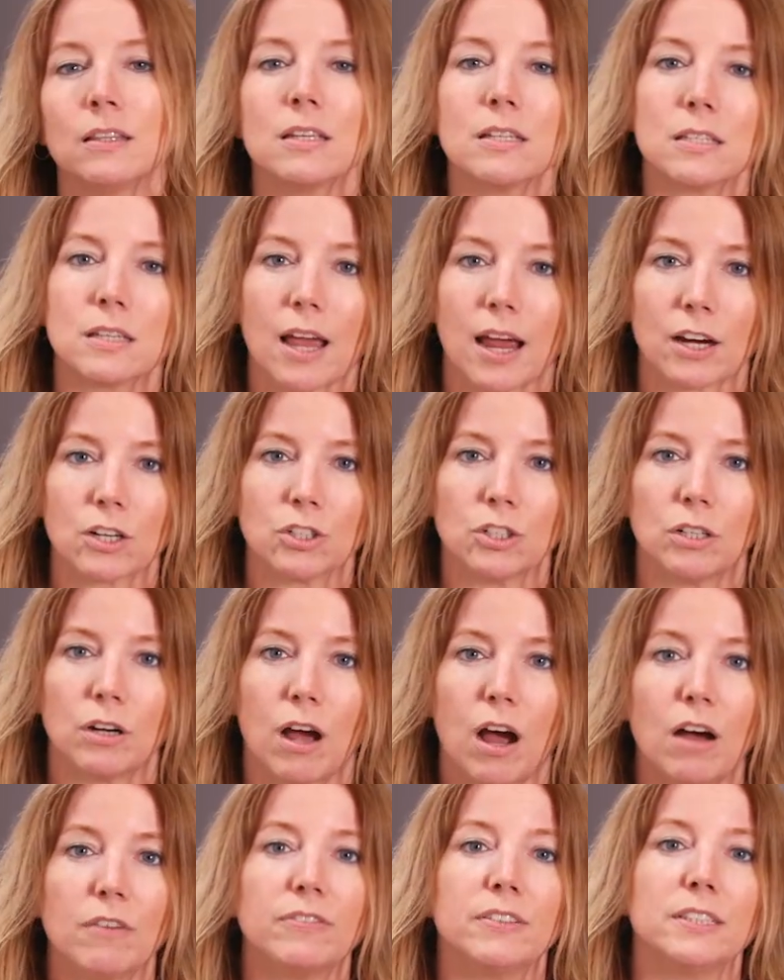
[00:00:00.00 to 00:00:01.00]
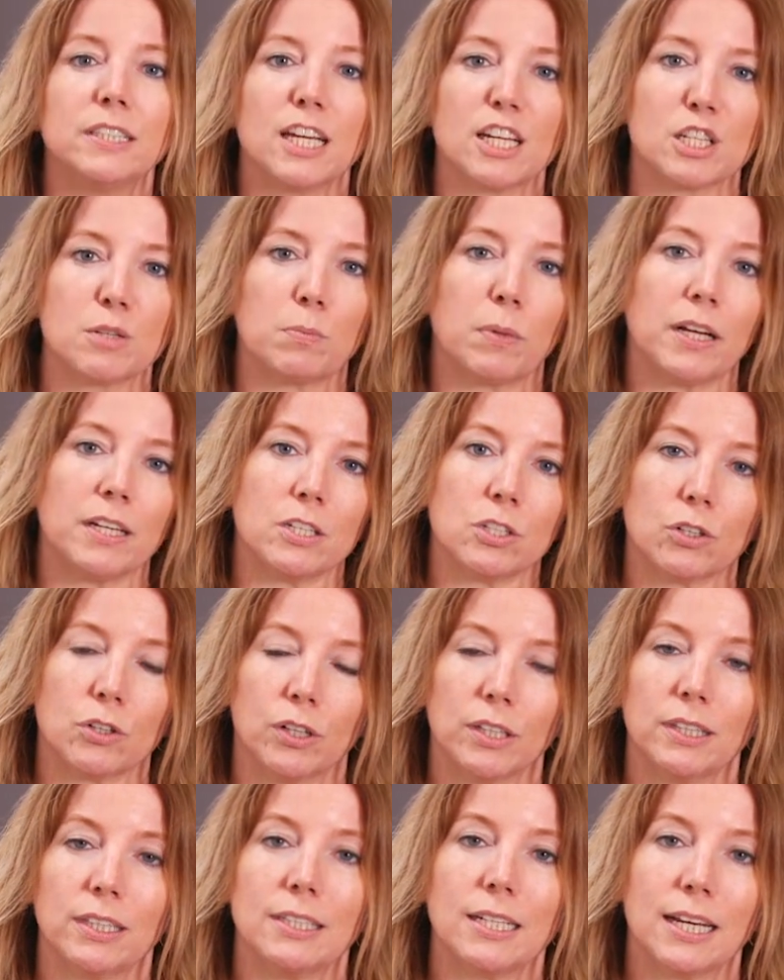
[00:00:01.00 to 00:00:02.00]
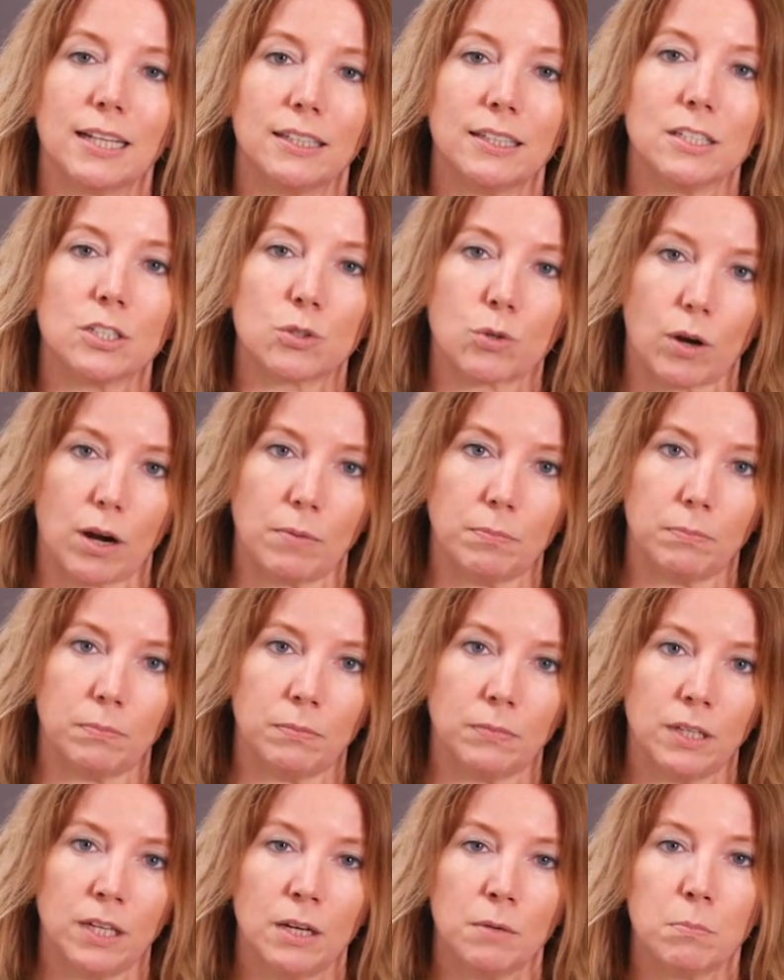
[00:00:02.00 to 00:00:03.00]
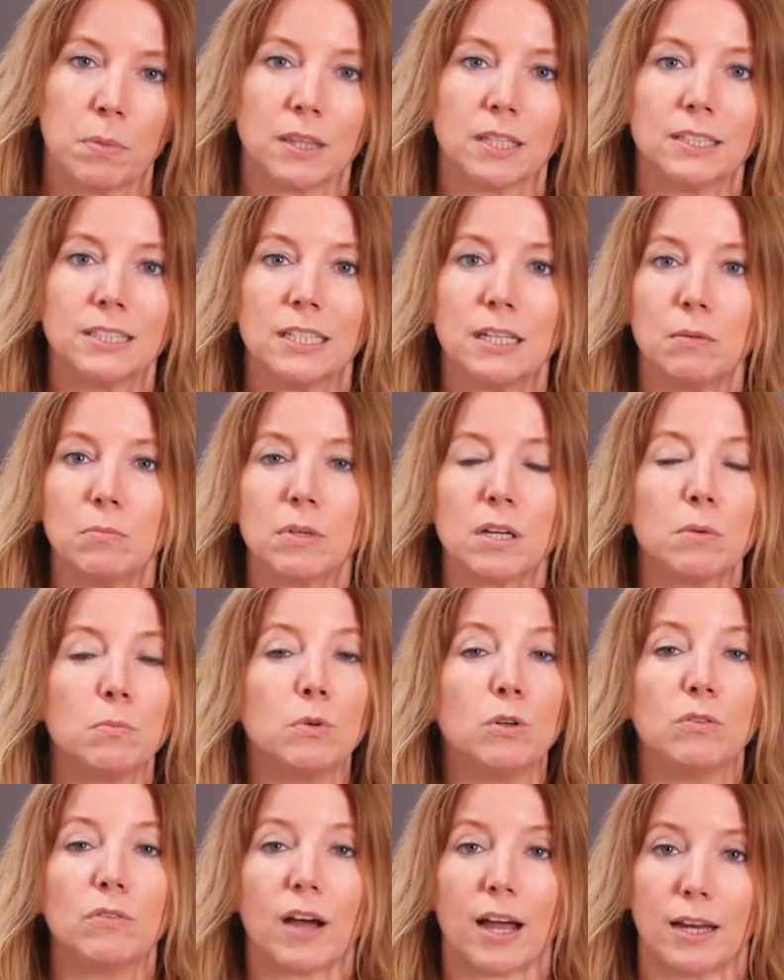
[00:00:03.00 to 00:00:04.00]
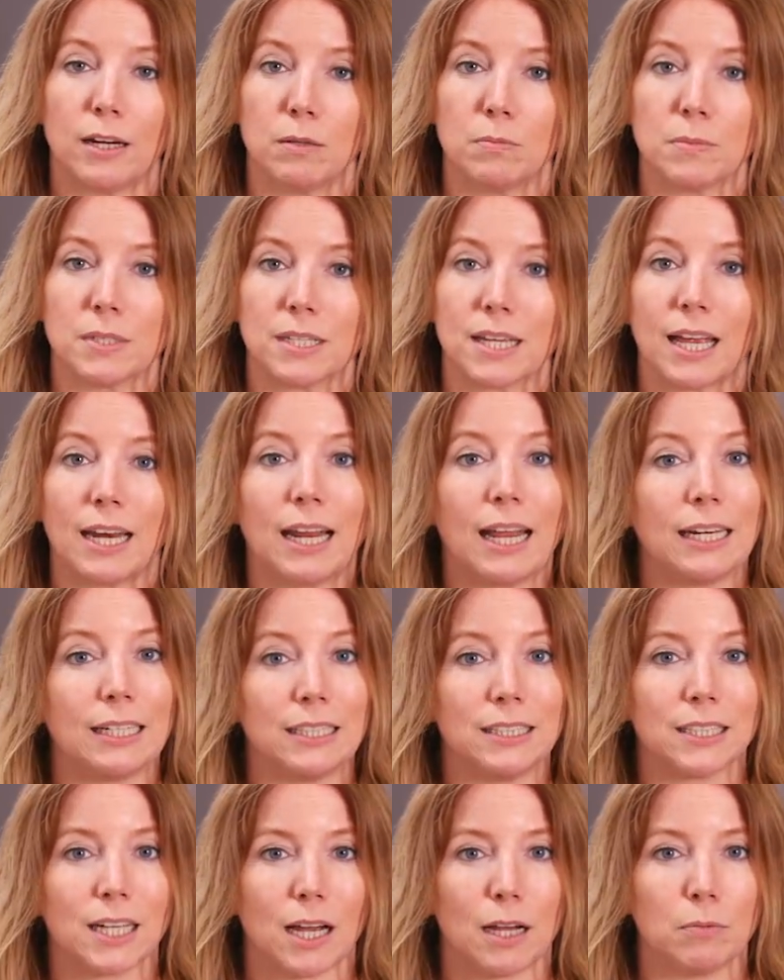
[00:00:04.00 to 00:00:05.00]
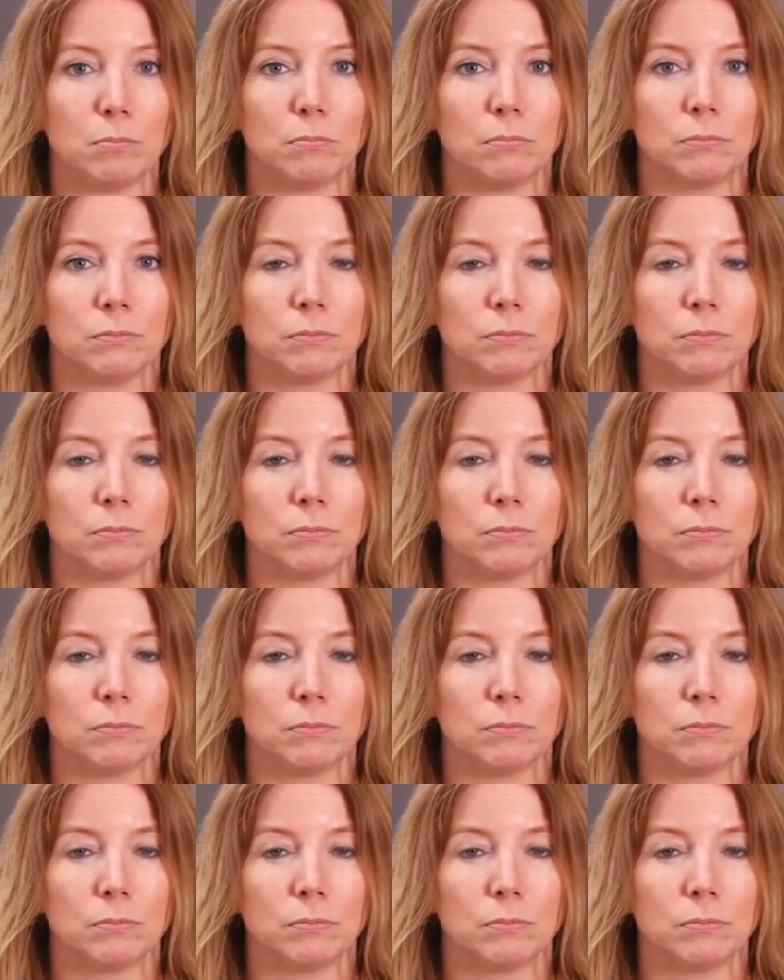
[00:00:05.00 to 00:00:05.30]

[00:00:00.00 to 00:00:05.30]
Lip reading: This action often takes place during the daily Scrum, but the team can move items at any time.